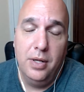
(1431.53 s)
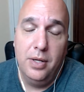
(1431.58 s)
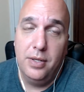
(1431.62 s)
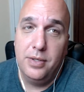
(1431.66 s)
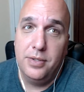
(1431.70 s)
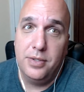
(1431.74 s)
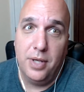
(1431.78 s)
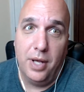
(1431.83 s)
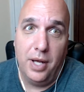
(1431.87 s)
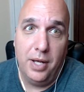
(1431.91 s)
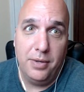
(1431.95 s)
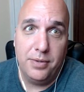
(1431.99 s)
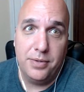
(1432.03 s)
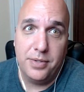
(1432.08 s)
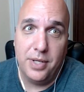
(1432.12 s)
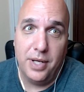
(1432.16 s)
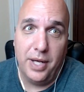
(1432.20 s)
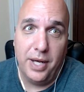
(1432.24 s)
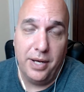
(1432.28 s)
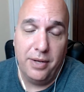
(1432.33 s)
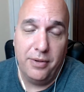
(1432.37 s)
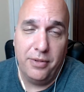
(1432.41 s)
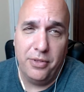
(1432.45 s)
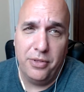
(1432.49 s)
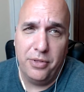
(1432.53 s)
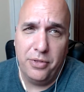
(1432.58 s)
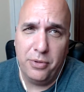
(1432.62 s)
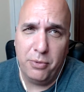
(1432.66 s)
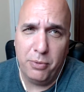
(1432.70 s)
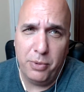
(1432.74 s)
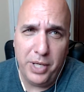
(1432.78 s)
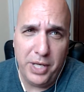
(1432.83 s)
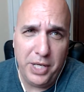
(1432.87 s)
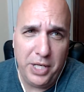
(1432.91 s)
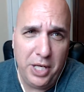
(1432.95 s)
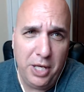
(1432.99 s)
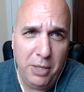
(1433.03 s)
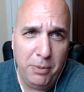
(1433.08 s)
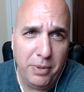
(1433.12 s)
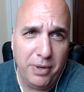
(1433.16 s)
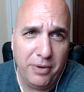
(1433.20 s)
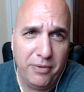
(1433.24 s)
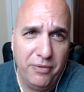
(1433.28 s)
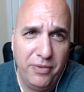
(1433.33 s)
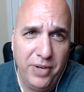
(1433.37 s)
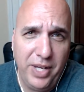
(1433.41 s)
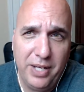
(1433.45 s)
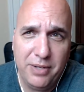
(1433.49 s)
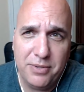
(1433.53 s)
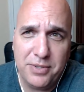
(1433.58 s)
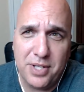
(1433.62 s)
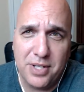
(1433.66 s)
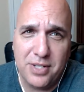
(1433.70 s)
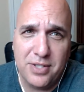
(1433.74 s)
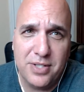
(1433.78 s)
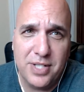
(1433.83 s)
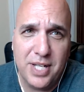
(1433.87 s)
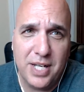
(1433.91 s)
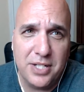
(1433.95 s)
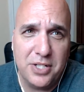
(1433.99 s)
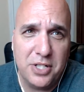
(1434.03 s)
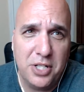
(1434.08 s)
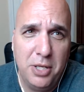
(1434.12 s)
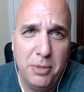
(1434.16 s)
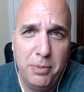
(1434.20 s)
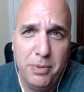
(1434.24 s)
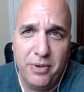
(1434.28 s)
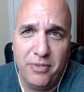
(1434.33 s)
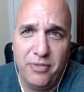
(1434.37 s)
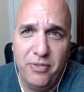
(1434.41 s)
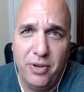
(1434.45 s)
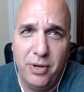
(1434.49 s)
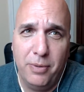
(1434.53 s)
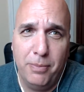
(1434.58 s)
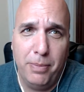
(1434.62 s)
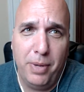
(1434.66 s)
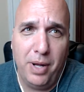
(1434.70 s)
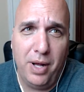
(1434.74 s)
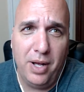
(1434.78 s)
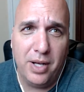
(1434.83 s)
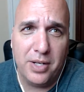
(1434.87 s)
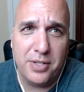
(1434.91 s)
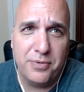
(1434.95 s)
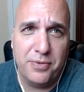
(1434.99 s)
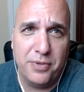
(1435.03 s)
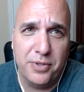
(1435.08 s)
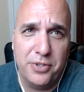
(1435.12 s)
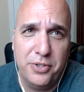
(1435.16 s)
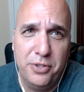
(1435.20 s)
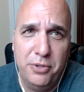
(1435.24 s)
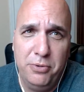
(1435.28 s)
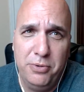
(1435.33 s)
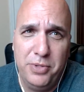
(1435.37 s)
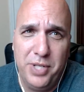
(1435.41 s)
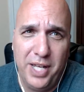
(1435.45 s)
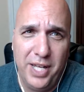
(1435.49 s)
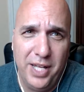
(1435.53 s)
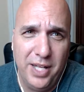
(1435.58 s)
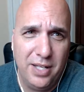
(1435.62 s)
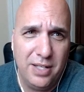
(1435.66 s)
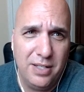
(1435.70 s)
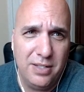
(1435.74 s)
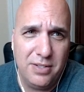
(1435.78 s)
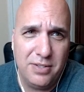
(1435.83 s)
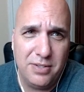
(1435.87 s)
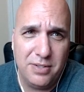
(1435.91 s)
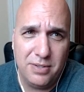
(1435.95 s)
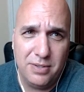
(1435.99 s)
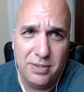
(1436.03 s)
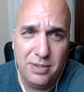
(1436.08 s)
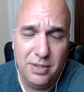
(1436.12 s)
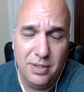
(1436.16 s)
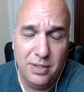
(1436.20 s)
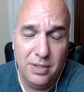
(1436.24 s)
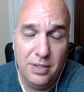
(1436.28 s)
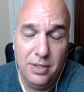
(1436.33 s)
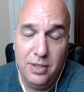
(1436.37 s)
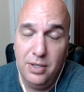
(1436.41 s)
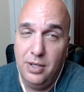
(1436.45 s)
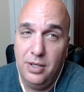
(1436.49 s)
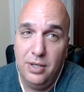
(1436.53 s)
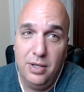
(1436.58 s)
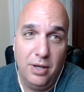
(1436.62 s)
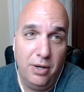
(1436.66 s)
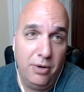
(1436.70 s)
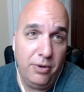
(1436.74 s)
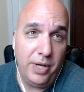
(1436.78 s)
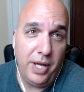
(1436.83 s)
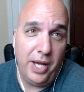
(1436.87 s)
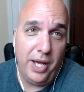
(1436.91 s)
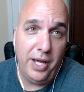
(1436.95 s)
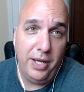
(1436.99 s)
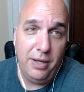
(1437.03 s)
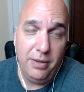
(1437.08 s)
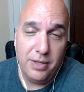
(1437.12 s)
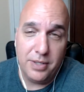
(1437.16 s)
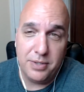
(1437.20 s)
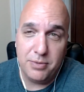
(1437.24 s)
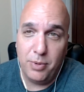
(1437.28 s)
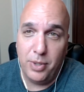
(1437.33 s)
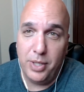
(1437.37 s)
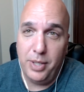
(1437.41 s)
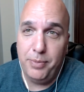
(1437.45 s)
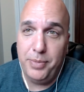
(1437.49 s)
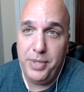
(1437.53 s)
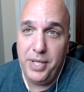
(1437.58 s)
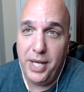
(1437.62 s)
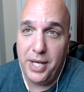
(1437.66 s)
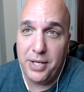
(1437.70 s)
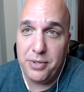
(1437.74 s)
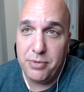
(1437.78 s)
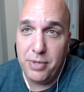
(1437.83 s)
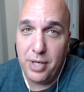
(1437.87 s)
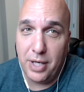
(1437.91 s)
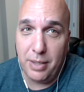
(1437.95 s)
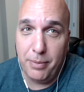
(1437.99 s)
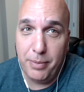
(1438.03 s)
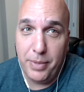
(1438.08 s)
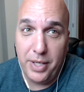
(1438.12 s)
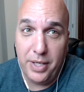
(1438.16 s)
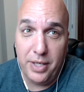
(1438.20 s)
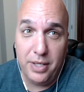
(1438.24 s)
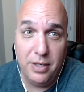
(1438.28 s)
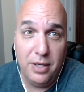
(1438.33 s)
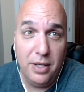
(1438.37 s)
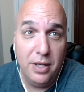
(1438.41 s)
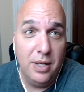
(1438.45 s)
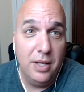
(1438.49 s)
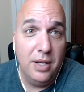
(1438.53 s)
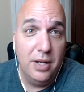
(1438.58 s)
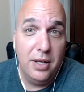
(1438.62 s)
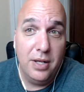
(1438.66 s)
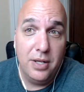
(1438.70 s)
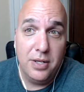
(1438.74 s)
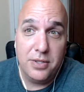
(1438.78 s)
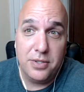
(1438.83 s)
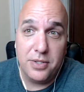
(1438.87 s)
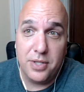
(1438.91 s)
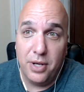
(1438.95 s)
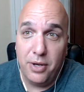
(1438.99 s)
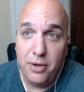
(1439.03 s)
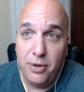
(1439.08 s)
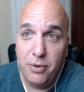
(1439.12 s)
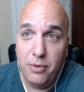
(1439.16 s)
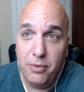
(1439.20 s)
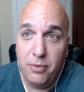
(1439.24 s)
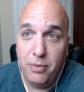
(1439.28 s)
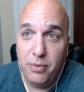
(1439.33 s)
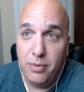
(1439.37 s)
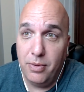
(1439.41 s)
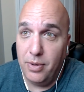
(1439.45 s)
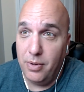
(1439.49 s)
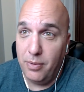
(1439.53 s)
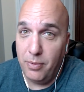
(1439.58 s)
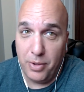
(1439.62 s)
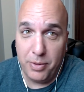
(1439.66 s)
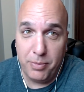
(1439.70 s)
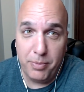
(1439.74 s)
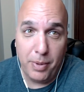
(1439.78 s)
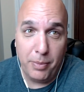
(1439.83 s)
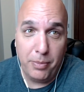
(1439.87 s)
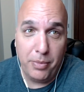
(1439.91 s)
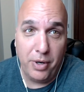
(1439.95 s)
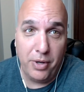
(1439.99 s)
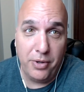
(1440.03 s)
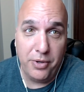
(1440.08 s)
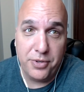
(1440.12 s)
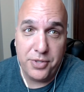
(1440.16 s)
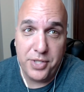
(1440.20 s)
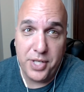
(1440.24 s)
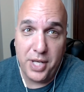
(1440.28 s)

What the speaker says: So I was like, 3 cubic feet? It was a 6 cubic foot box for 2 10s? Okay, that's what MTX recommended. So with my brother's